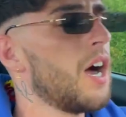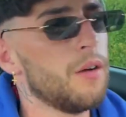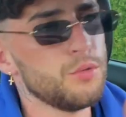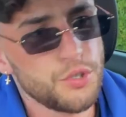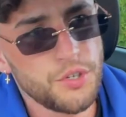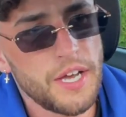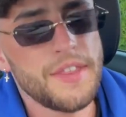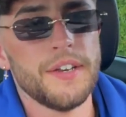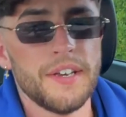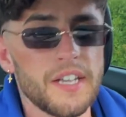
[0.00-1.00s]
I'll do it
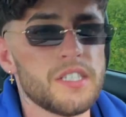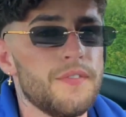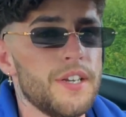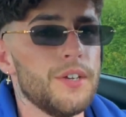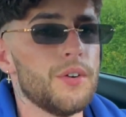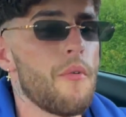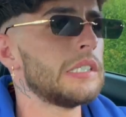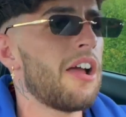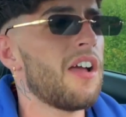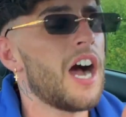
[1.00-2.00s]
in the next video.
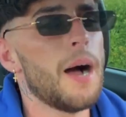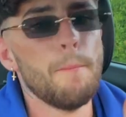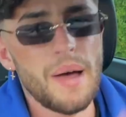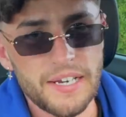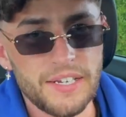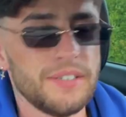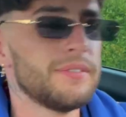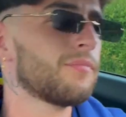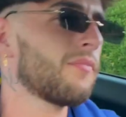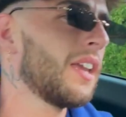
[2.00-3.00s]
I might.
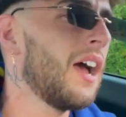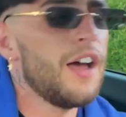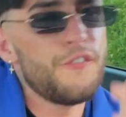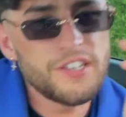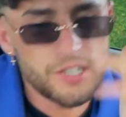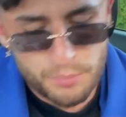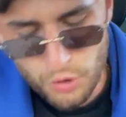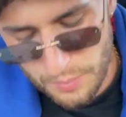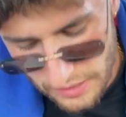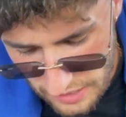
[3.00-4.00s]
If it's
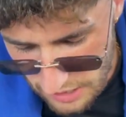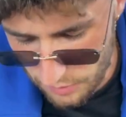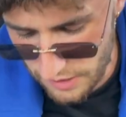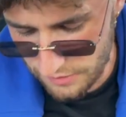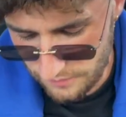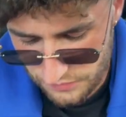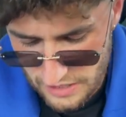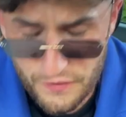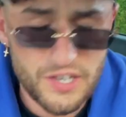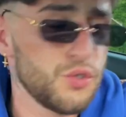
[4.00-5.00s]
appropriate, I will.
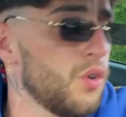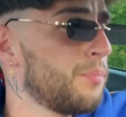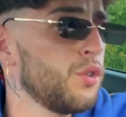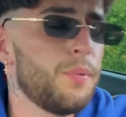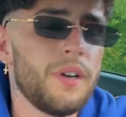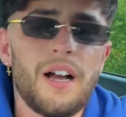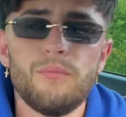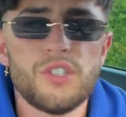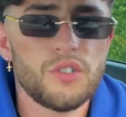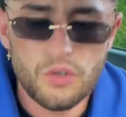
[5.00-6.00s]
If it's not appropriate,
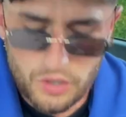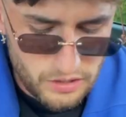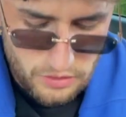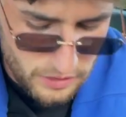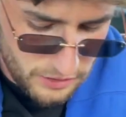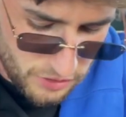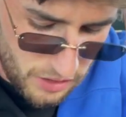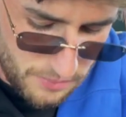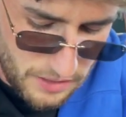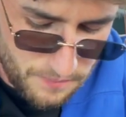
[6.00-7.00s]
I'm just not going to do it. Do you
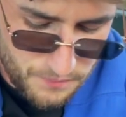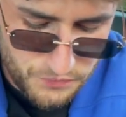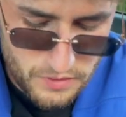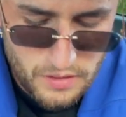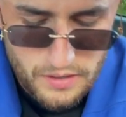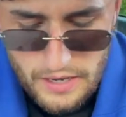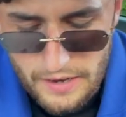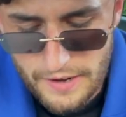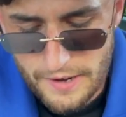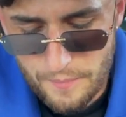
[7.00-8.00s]
know what
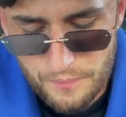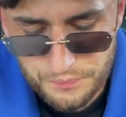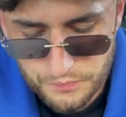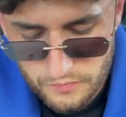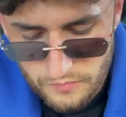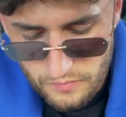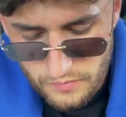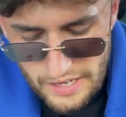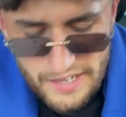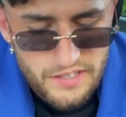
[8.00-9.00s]
I mean?
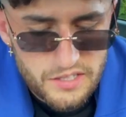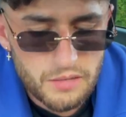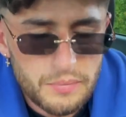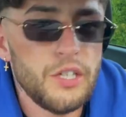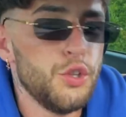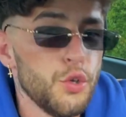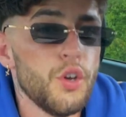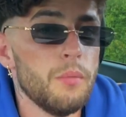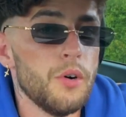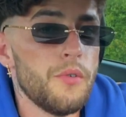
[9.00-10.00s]
It needs to be
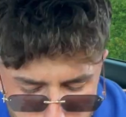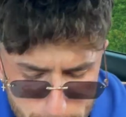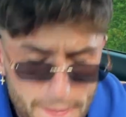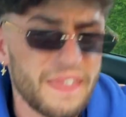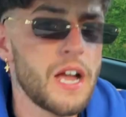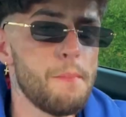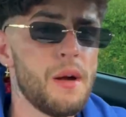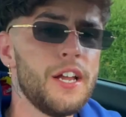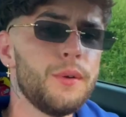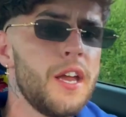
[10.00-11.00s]
doable. And
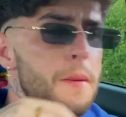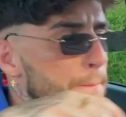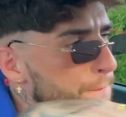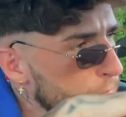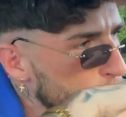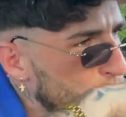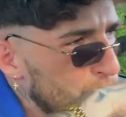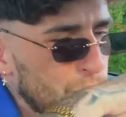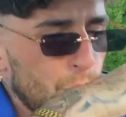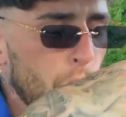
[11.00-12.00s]
by the
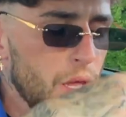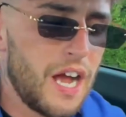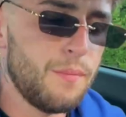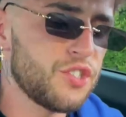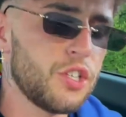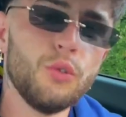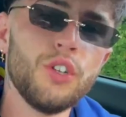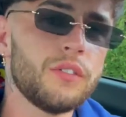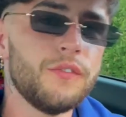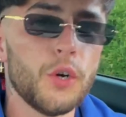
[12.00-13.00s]
way, I'm still
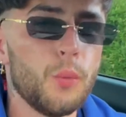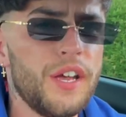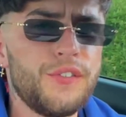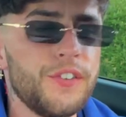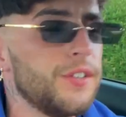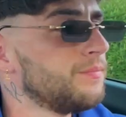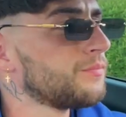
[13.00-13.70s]
looking for waifu.